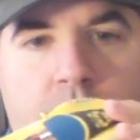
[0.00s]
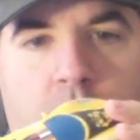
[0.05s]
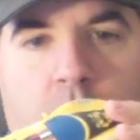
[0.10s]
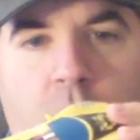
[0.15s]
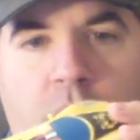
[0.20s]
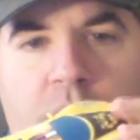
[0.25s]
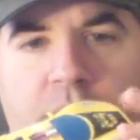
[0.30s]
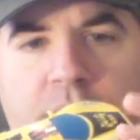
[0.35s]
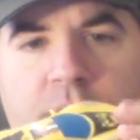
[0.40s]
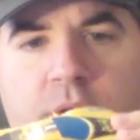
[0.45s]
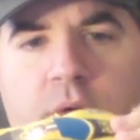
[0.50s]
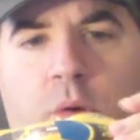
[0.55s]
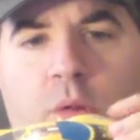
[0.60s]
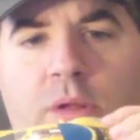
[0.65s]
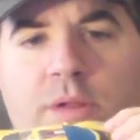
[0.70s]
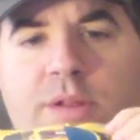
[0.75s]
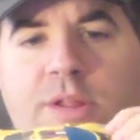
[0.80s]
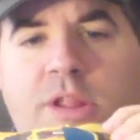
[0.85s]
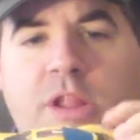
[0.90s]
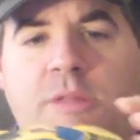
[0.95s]
Hold on.
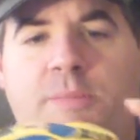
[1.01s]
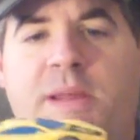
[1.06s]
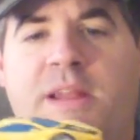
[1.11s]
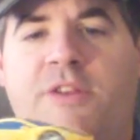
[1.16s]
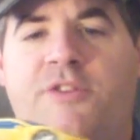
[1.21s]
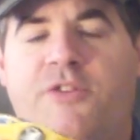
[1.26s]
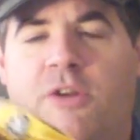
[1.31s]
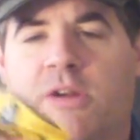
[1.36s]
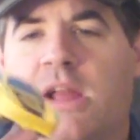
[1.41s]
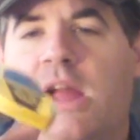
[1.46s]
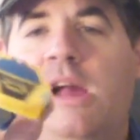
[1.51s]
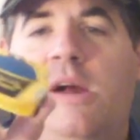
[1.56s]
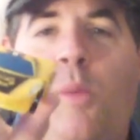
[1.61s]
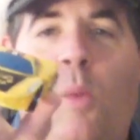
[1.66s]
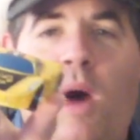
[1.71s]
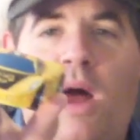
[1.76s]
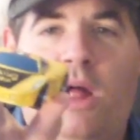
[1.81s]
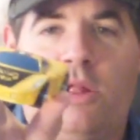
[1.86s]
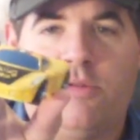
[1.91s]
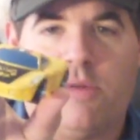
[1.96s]
This thing's being a jerk.
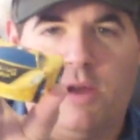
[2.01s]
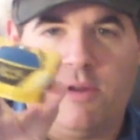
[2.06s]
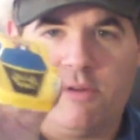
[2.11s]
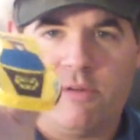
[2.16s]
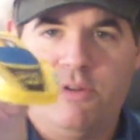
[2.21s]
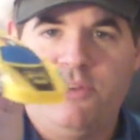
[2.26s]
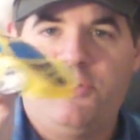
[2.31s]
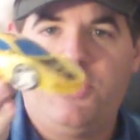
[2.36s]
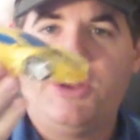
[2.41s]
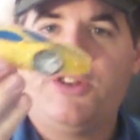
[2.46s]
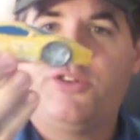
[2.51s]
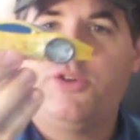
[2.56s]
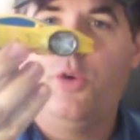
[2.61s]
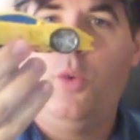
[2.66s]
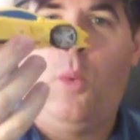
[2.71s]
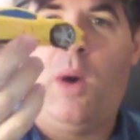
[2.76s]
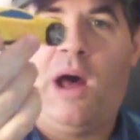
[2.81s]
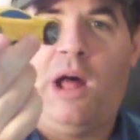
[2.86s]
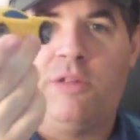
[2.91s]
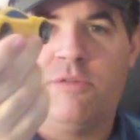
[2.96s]
Wild Rider.
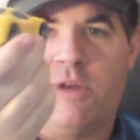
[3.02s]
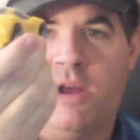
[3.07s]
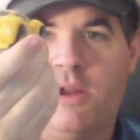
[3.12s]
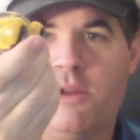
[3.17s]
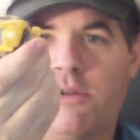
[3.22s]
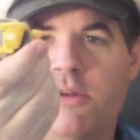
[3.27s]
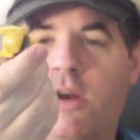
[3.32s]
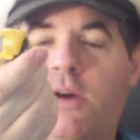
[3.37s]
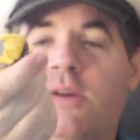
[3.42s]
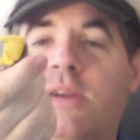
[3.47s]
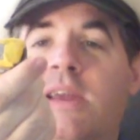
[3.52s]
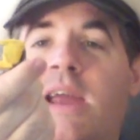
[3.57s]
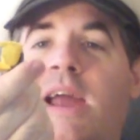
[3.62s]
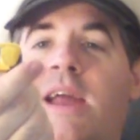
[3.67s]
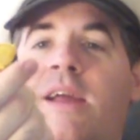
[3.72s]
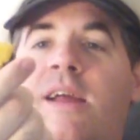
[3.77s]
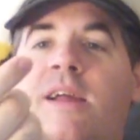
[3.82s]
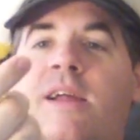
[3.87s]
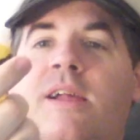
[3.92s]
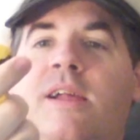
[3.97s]
G2 Wild Rider. Okay.